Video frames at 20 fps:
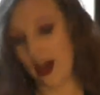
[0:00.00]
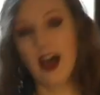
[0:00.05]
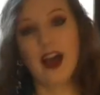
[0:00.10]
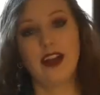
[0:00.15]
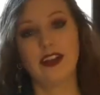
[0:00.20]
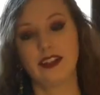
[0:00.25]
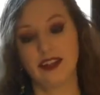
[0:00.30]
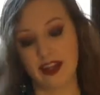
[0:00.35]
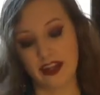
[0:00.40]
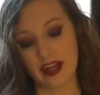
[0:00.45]

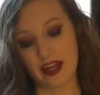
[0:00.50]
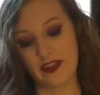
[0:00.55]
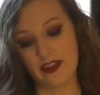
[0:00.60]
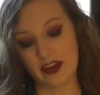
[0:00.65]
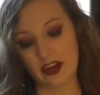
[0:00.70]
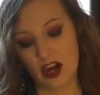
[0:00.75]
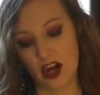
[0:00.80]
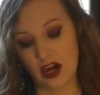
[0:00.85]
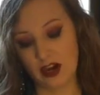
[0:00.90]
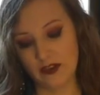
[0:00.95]
Alright, and
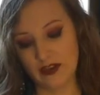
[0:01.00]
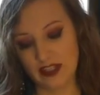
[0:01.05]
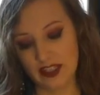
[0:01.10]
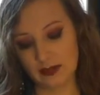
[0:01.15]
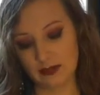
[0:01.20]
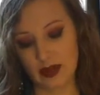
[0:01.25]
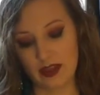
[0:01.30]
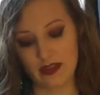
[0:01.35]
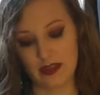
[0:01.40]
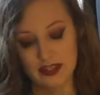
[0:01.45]
the card
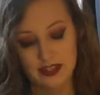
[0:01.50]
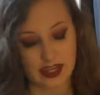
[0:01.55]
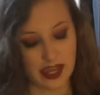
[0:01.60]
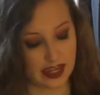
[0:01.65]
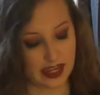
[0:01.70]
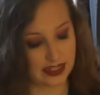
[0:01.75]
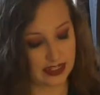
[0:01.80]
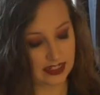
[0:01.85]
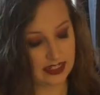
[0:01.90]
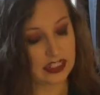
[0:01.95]
this month
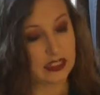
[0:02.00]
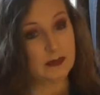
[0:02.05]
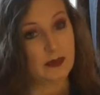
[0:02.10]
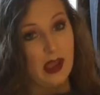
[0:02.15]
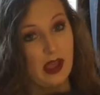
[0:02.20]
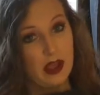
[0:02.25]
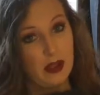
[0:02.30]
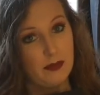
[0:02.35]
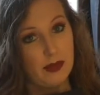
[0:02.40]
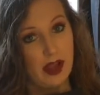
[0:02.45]
says
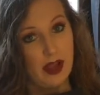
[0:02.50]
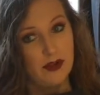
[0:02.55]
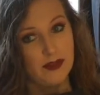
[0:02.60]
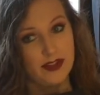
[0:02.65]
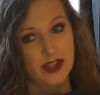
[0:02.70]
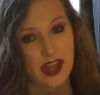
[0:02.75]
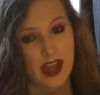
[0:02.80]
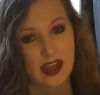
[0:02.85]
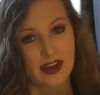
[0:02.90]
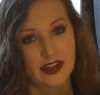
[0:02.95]

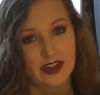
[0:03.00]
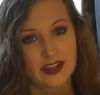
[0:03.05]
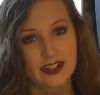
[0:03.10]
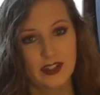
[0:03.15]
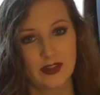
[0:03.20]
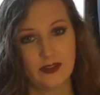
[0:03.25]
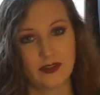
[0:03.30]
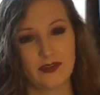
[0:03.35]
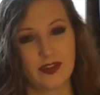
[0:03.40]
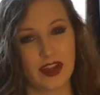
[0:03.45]
Spellbound on it,
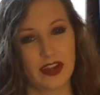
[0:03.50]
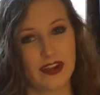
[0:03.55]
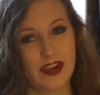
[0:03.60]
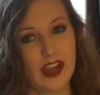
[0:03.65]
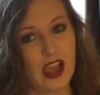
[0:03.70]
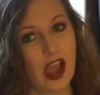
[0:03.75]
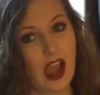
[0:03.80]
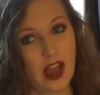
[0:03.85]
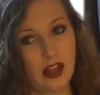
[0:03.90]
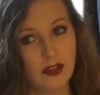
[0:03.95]
so
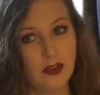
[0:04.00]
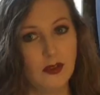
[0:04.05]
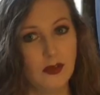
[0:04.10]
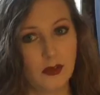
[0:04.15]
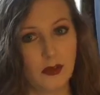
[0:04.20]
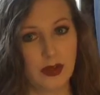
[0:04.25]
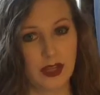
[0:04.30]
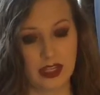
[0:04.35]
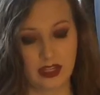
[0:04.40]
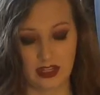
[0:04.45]
very
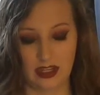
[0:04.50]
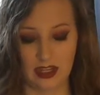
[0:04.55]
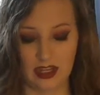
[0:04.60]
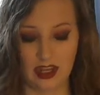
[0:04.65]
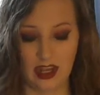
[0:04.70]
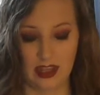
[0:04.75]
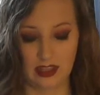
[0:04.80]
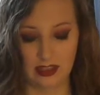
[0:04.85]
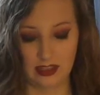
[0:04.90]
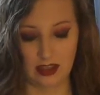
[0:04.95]

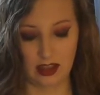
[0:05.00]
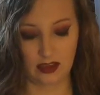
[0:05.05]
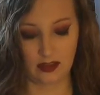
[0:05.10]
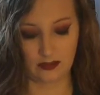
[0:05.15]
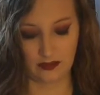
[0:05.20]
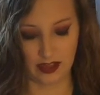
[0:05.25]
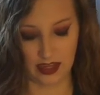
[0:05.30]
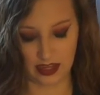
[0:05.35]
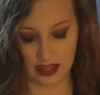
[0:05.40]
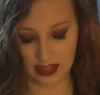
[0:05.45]
Halloween-y.
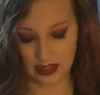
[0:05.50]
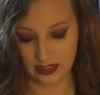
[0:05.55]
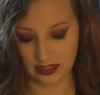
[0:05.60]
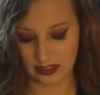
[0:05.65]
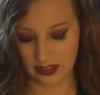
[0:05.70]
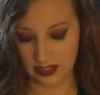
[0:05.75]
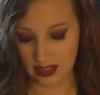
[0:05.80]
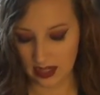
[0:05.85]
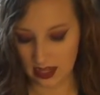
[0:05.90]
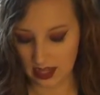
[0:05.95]
Love
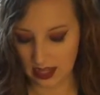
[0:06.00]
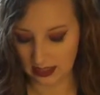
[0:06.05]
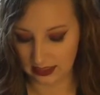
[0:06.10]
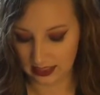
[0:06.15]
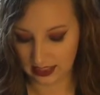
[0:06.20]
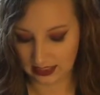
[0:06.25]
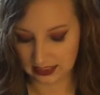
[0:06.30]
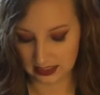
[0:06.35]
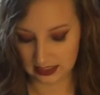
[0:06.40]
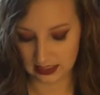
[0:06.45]
it.
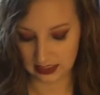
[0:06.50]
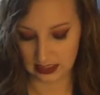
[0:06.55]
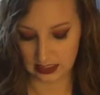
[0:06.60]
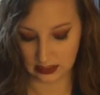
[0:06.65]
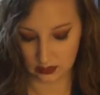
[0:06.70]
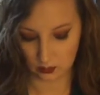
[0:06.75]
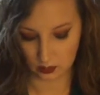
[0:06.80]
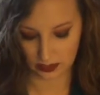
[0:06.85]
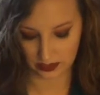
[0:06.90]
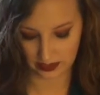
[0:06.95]
Let's
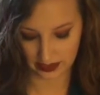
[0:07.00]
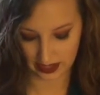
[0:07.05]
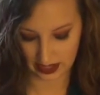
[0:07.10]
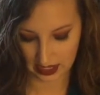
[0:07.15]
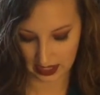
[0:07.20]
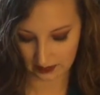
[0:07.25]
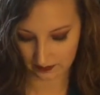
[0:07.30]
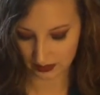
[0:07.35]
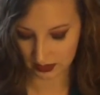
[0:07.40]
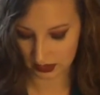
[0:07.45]
see what they
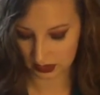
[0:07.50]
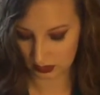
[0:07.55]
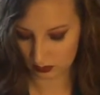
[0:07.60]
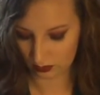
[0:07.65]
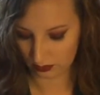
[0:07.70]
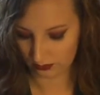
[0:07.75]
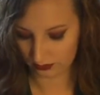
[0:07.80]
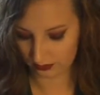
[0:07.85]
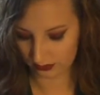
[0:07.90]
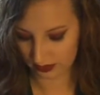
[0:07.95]
have in
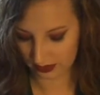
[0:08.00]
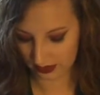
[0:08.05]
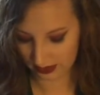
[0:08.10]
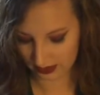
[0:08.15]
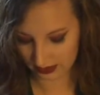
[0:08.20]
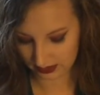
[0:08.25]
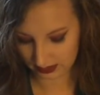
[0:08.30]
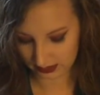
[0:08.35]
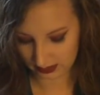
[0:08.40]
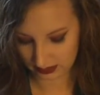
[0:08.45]
store for
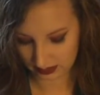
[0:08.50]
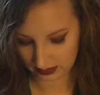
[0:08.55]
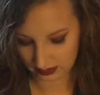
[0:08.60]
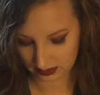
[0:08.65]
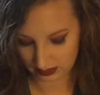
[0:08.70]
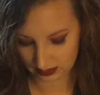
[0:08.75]
us.